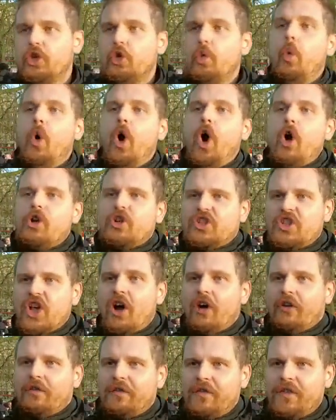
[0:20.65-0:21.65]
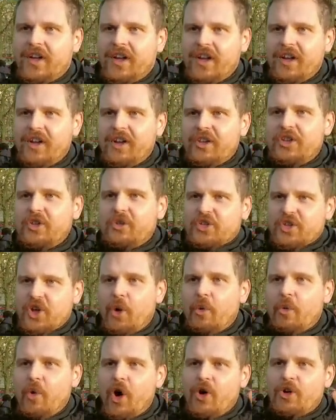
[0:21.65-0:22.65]
You walked off. You
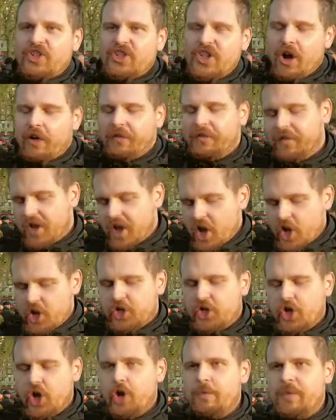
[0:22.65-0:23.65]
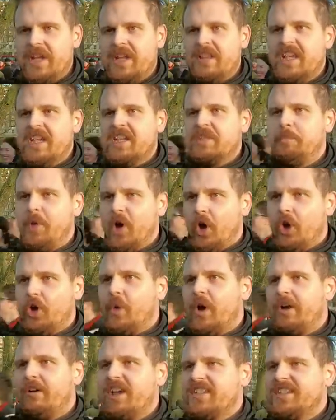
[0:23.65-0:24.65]
talk, walked off. Show me in this book
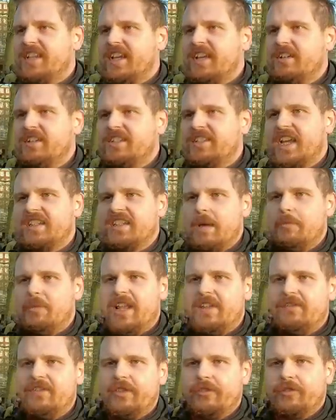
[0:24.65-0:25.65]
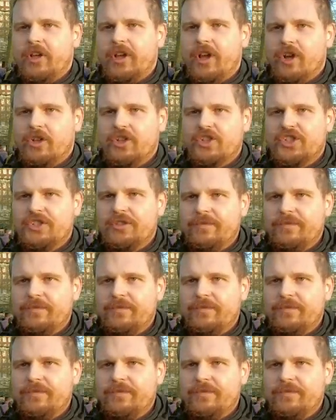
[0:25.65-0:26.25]
where I say, it says I believe in three gods.